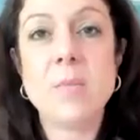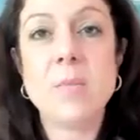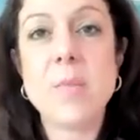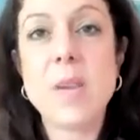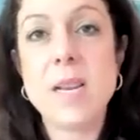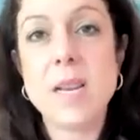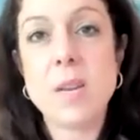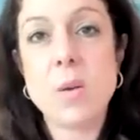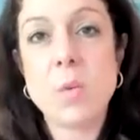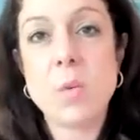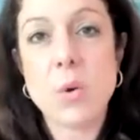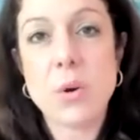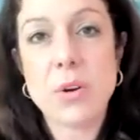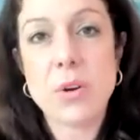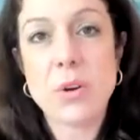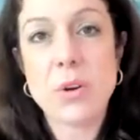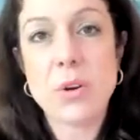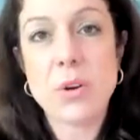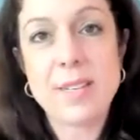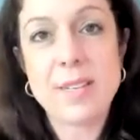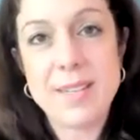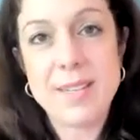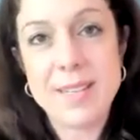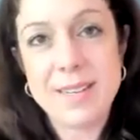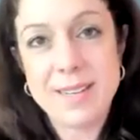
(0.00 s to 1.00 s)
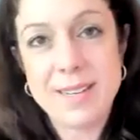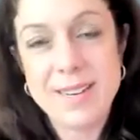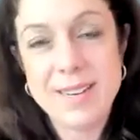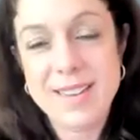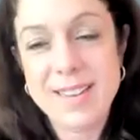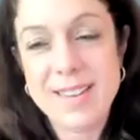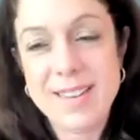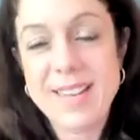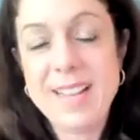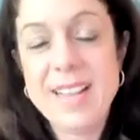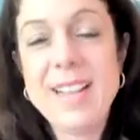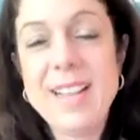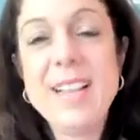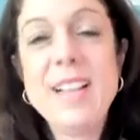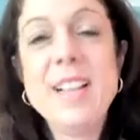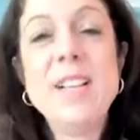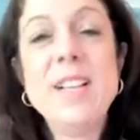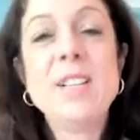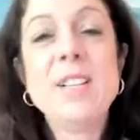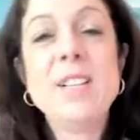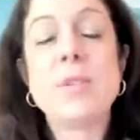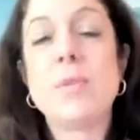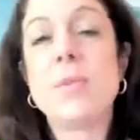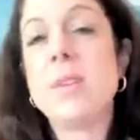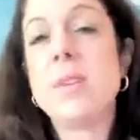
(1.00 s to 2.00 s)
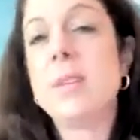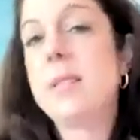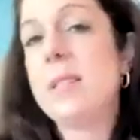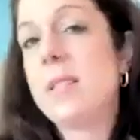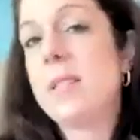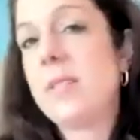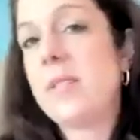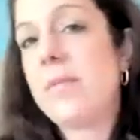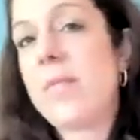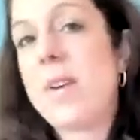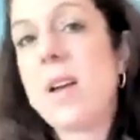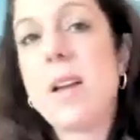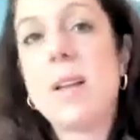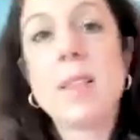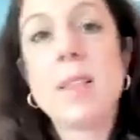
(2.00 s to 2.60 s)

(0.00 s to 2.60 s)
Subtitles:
many words in it. So this is the file